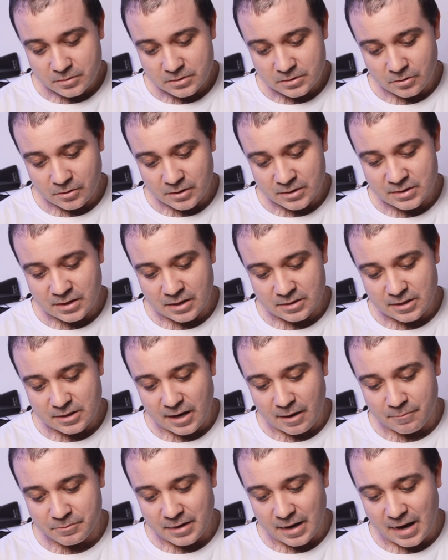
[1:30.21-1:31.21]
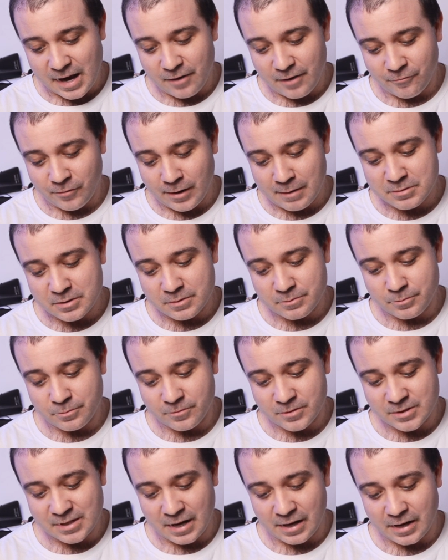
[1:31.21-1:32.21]
Sony says up to 8 frames per
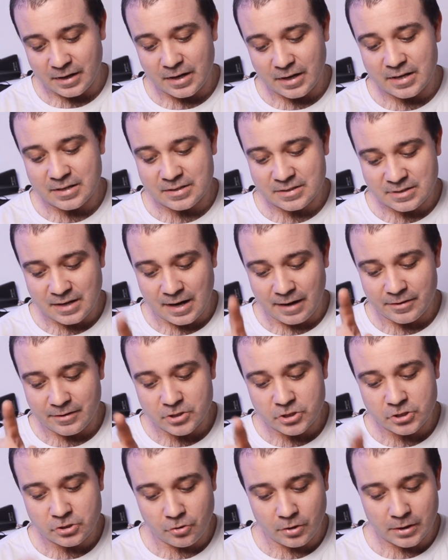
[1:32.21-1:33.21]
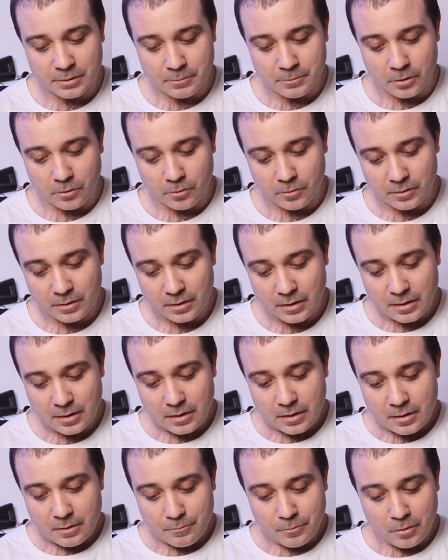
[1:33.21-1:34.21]
second in silent shooting mode,
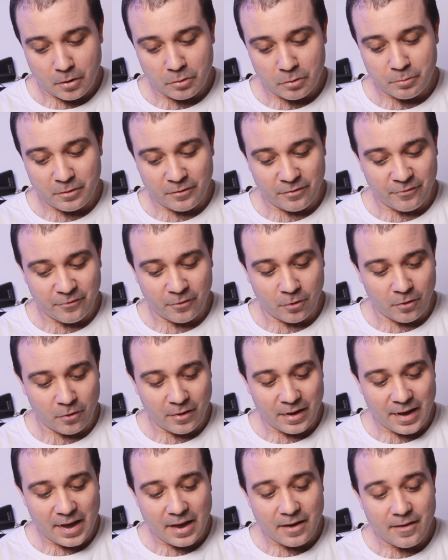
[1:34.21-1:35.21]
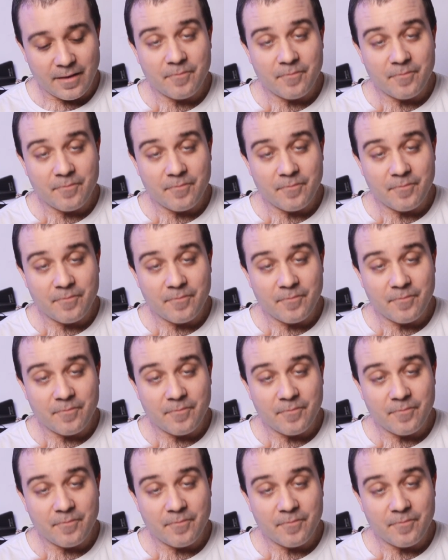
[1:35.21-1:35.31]
both with full